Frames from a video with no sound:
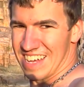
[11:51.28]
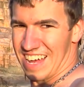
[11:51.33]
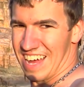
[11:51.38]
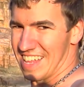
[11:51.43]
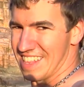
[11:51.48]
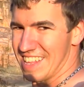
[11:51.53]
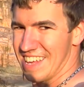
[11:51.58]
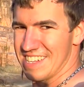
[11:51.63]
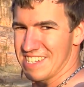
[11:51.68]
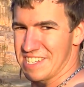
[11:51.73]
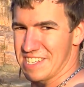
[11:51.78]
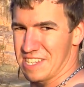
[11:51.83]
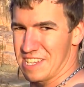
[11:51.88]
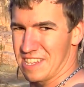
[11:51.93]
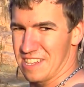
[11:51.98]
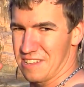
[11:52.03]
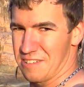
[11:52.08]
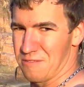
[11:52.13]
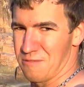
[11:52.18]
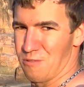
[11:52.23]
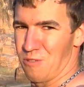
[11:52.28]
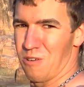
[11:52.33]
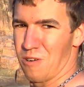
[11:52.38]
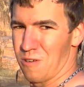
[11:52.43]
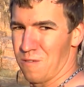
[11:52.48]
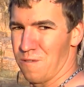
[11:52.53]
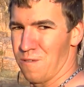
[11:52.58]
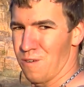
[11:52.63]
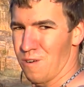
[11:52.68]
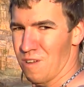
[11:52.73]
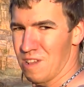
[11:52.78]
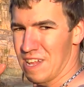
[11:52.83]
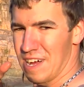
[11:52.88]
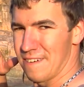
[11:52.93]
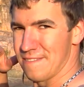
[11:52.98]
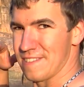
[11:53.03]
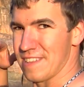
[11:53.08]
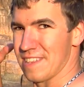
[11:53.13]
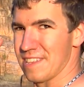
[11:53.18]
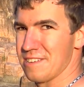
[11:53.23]
and there's just little waterfall
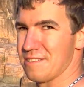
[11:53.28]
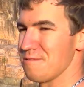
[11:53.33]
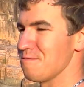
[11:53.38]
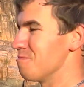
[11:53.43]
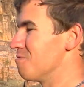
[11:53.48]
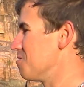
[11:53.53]
after little